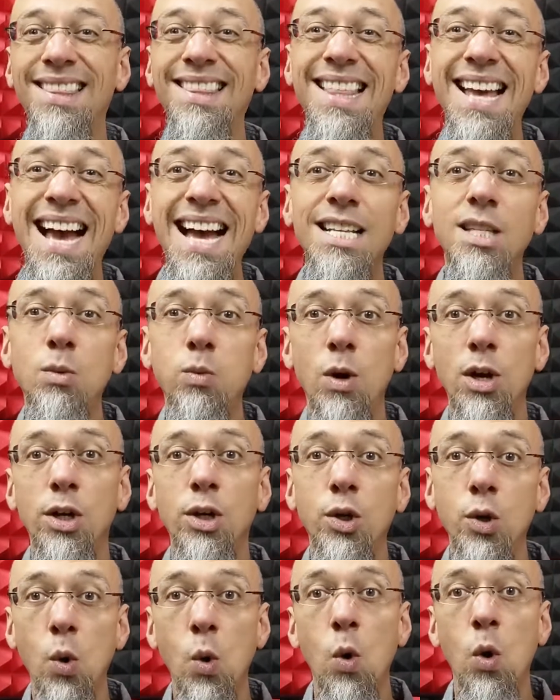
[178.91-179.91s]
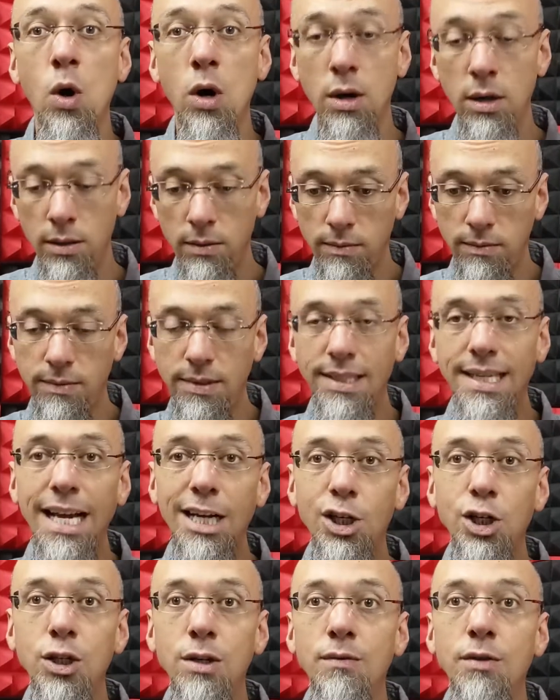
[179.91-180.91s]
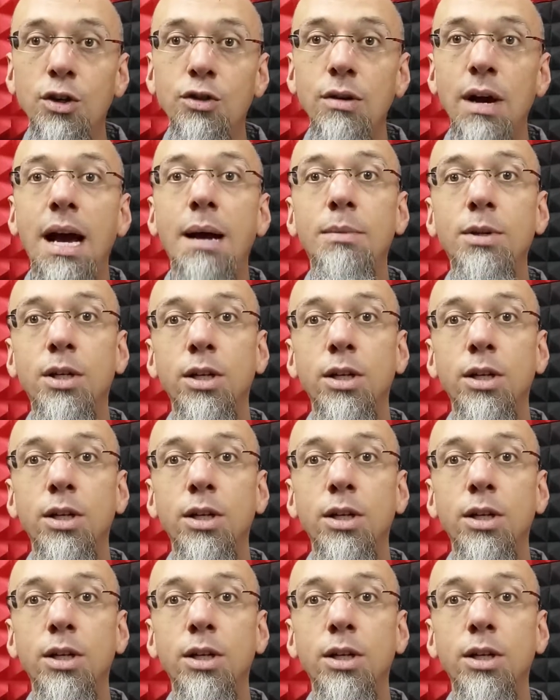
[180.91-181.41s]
that's what your section of the tribe is